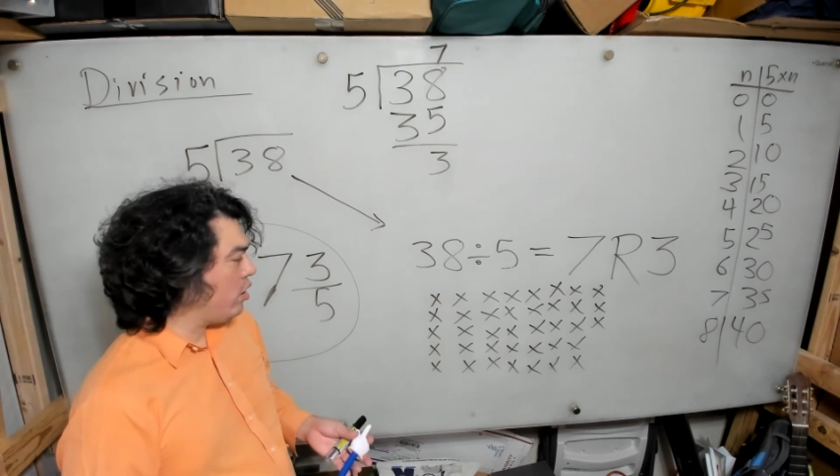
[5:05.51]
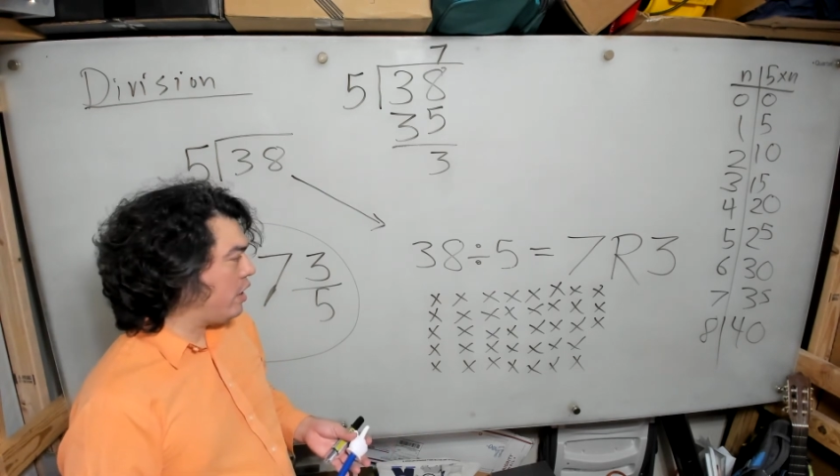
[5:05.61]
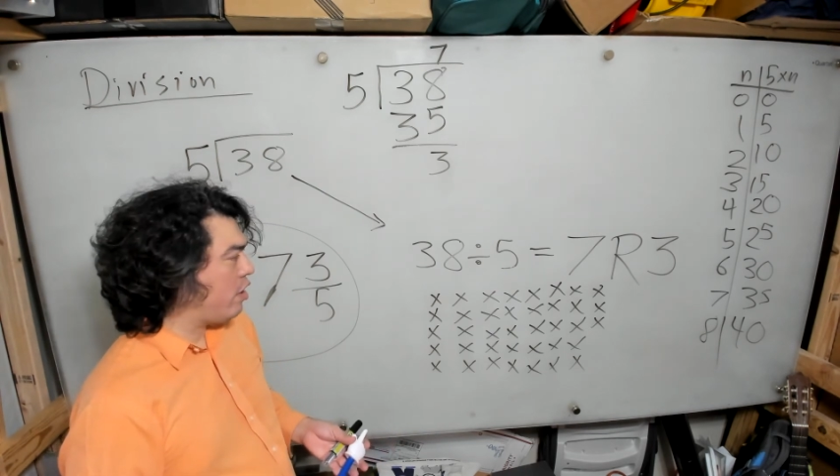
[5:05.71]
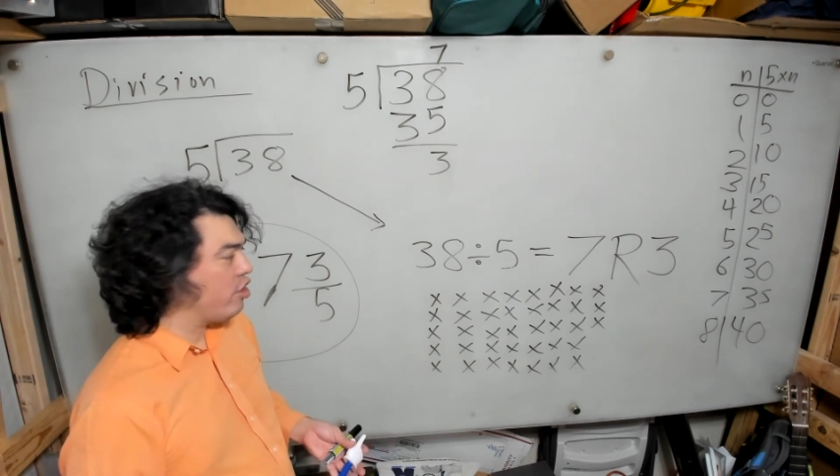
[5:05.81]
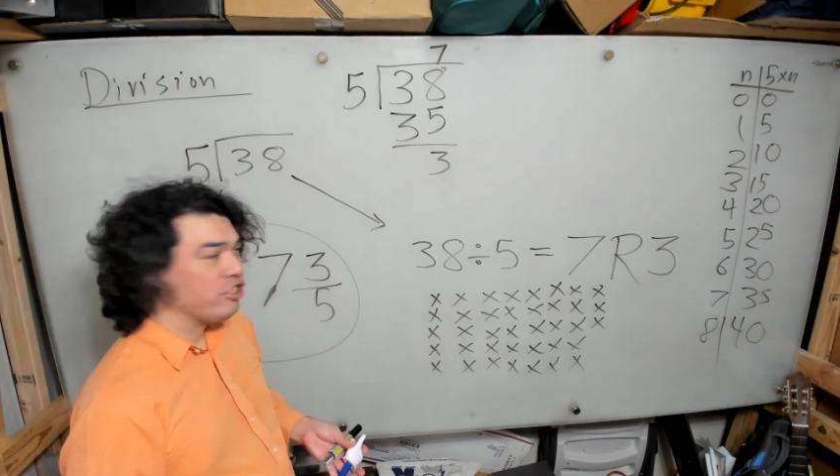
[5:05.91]

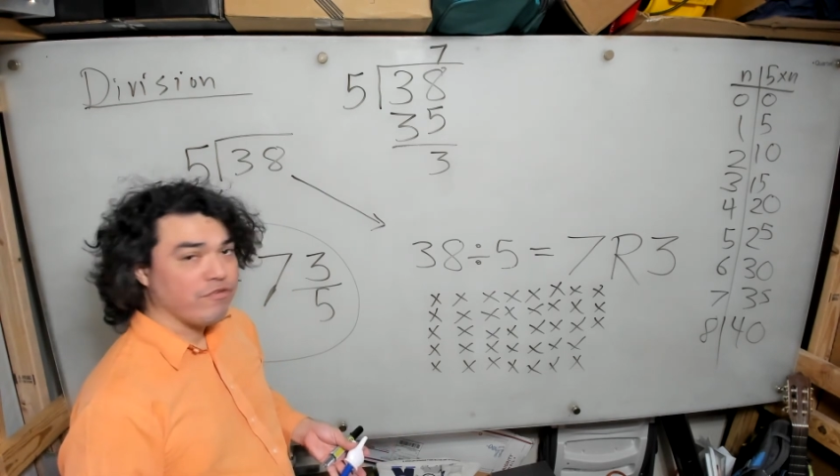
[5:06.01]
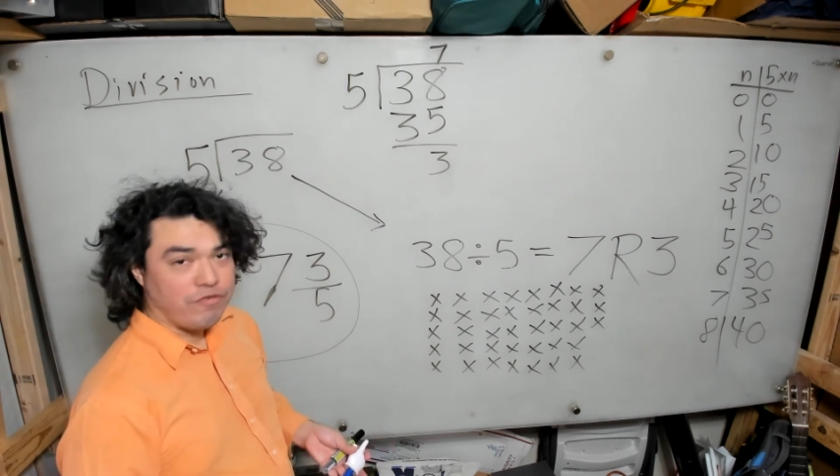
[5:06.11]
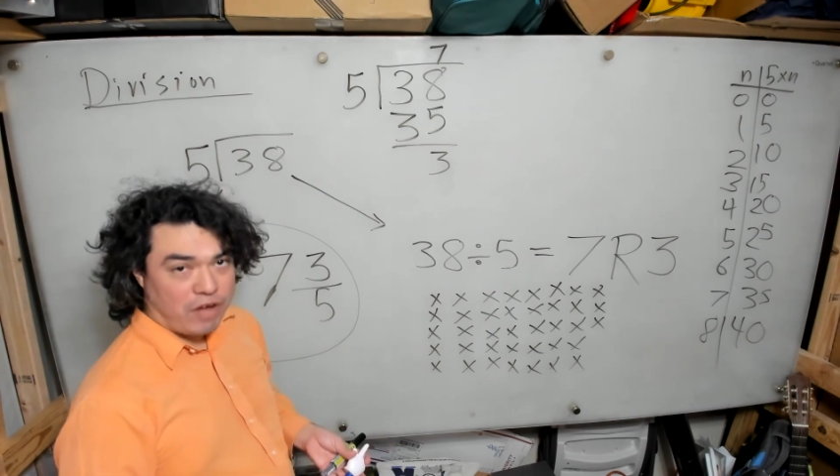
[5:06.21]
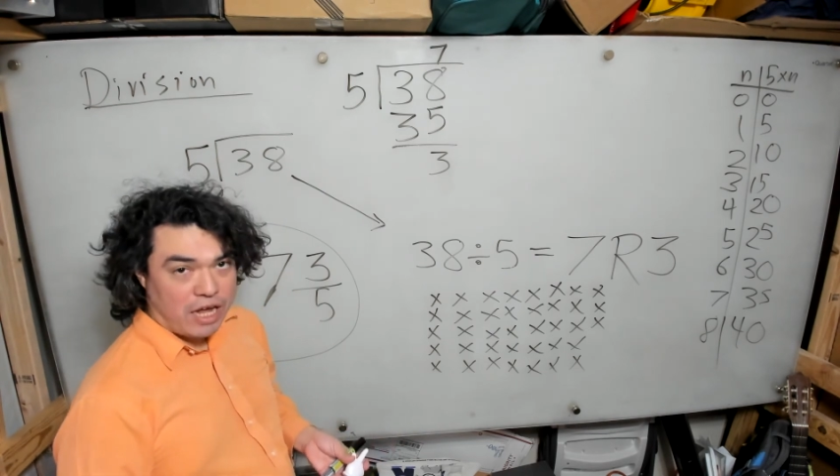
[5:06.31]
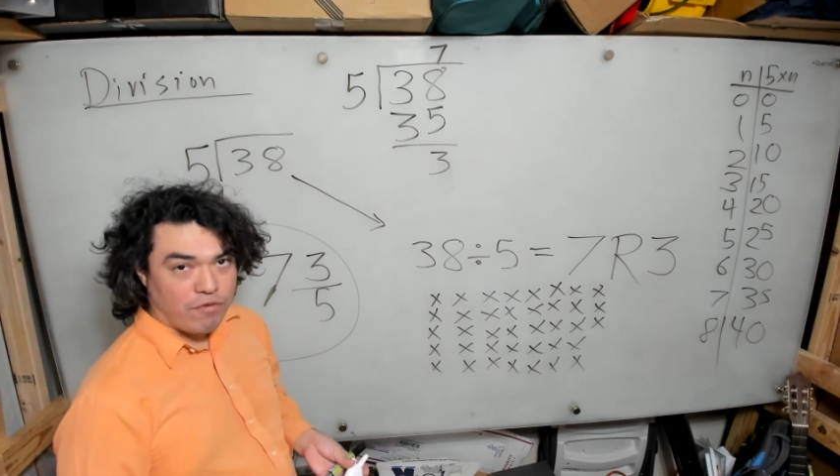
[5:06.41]
carries
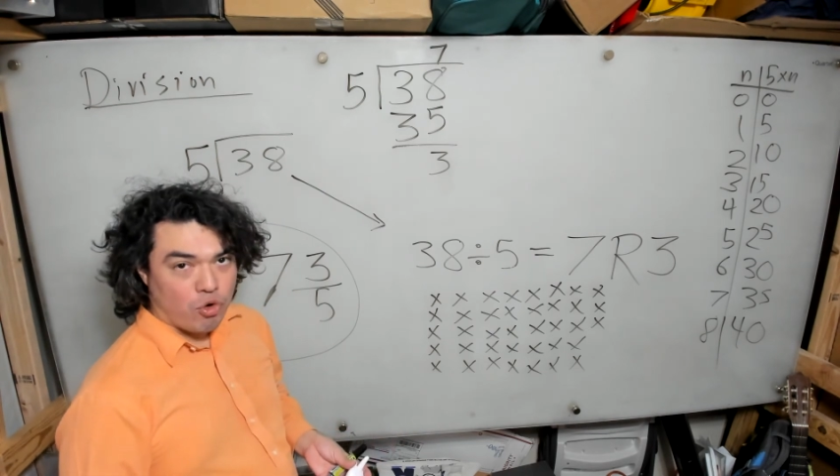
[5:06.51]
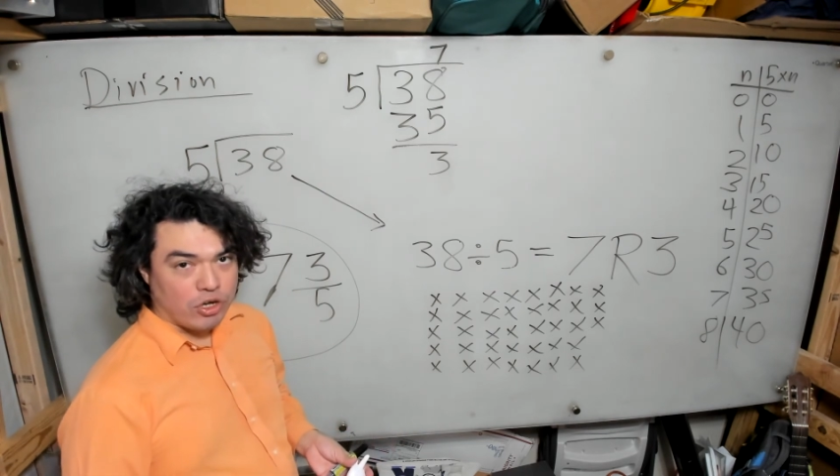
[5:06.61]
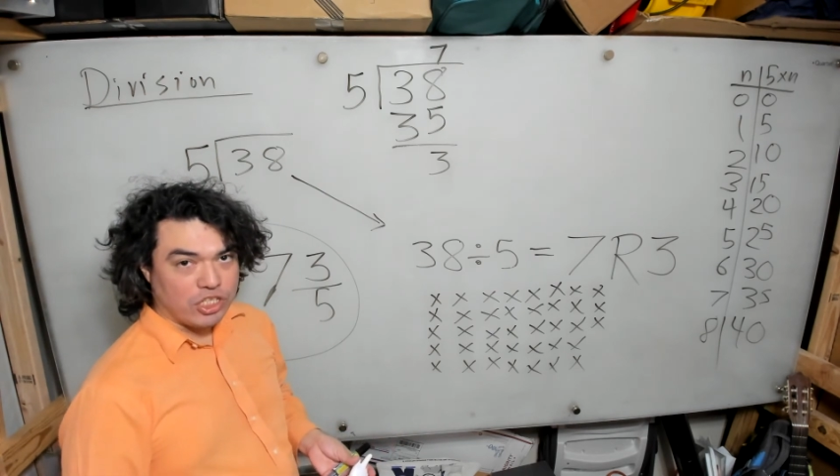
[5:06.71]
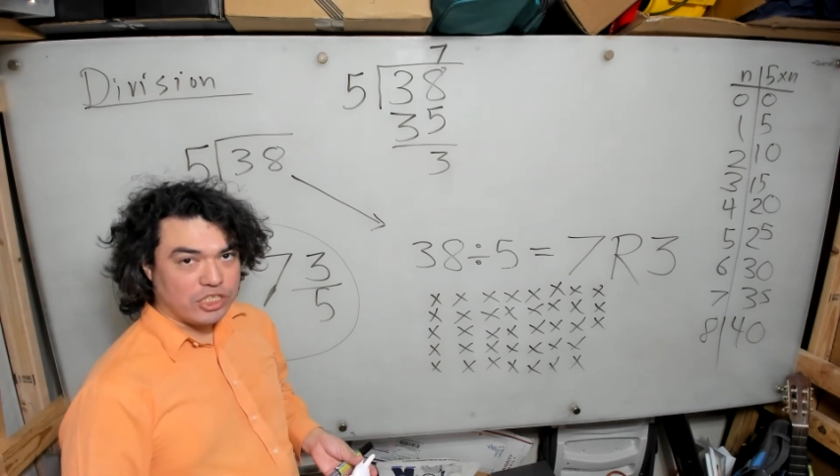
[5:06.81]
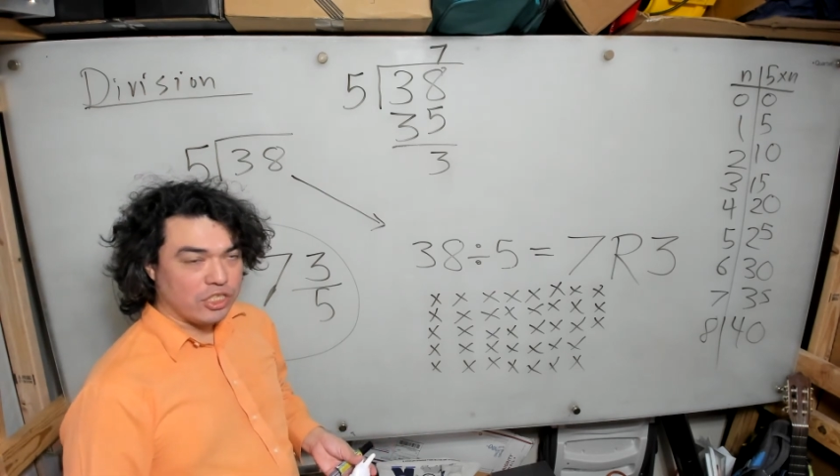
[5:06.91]
5 oranges